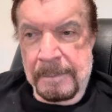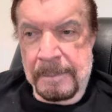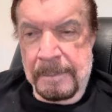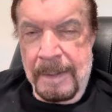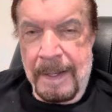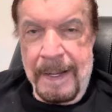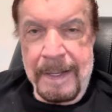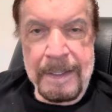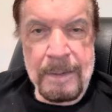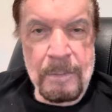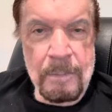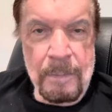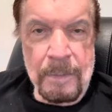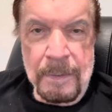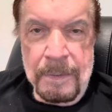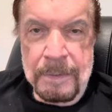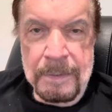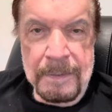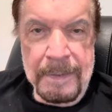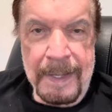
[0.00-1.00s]
I didn't
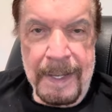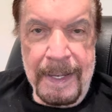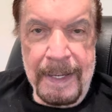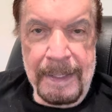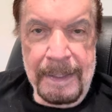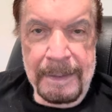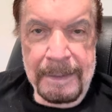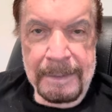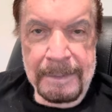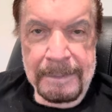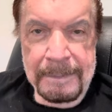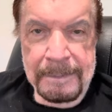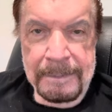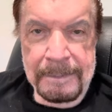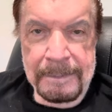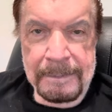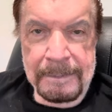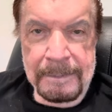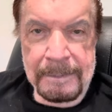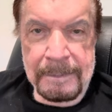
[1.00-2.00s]
want to do that.
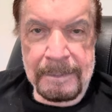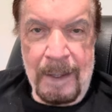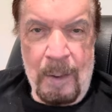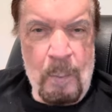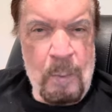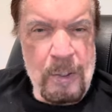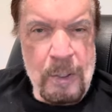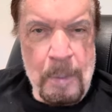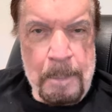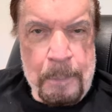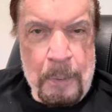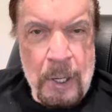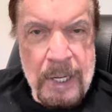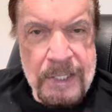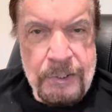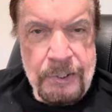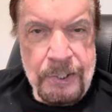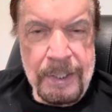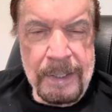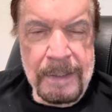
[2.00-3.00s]
I want to
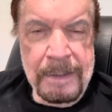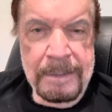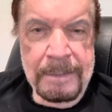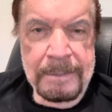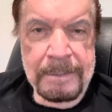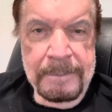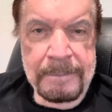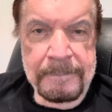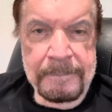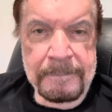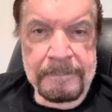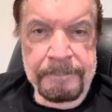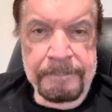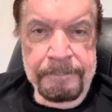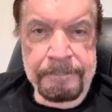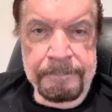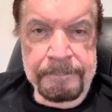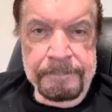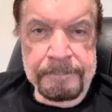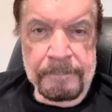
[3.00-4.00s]
preach.
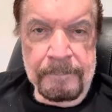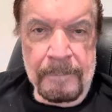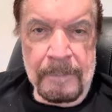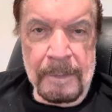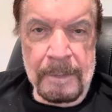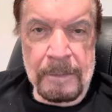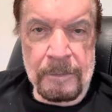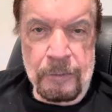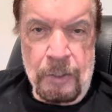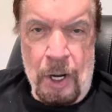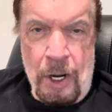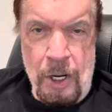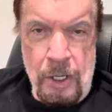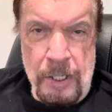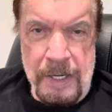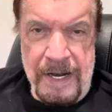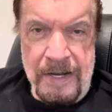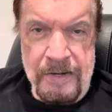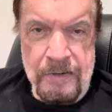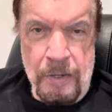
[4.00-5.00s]

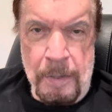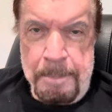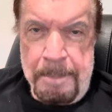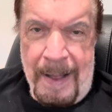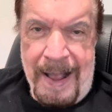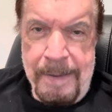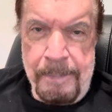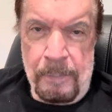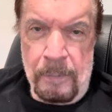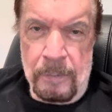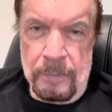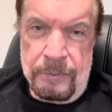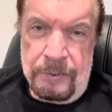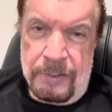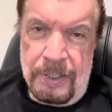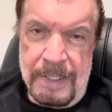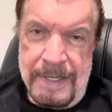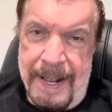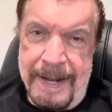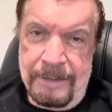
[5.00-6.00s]
Turn in your Bibles
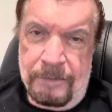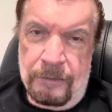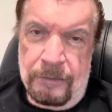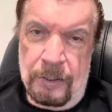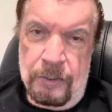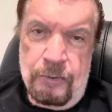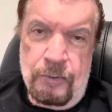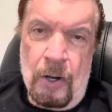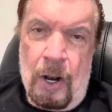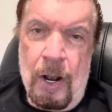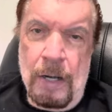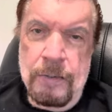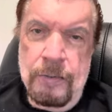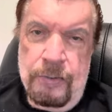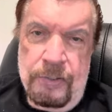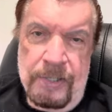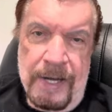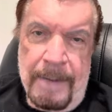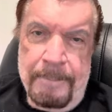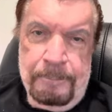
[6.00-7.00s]
tonight to John
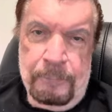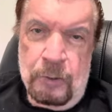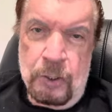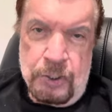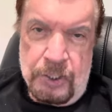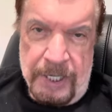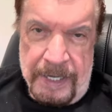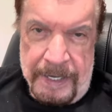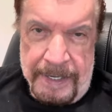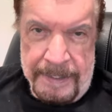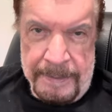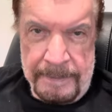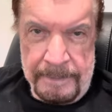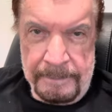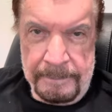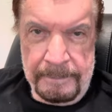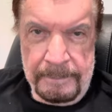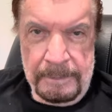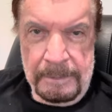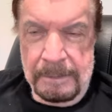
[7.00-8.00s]
chapter 10.
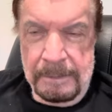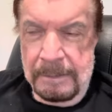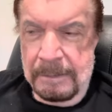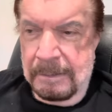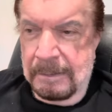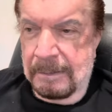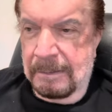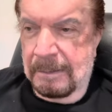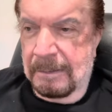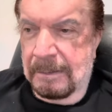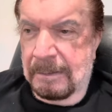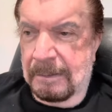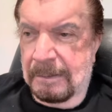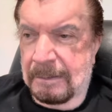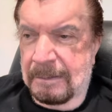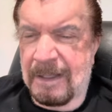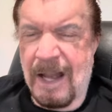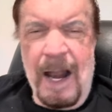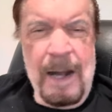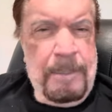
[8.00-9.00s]

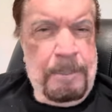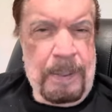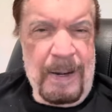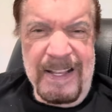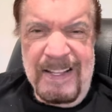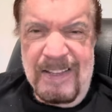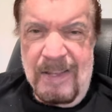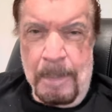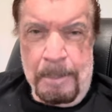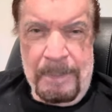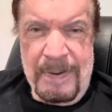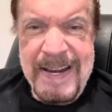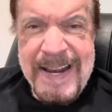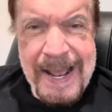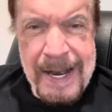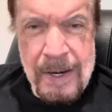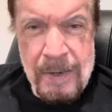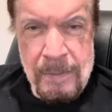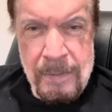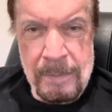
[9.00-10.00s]
Not play the
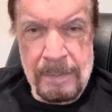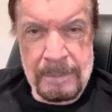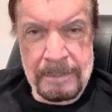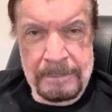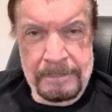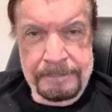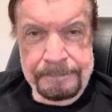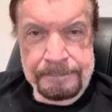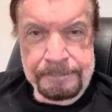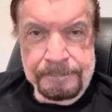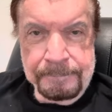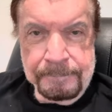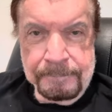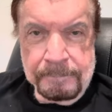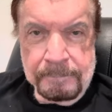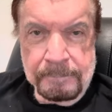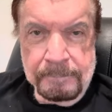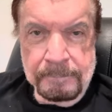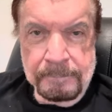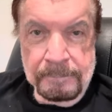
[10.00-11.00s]
piano,
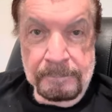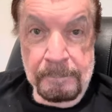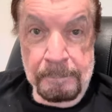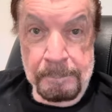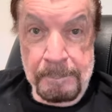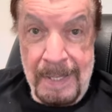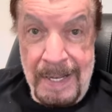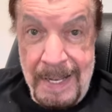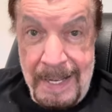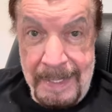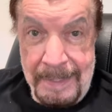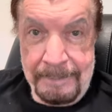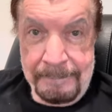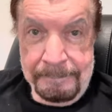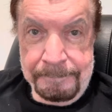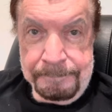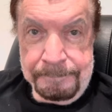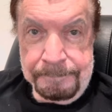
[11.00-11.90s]
but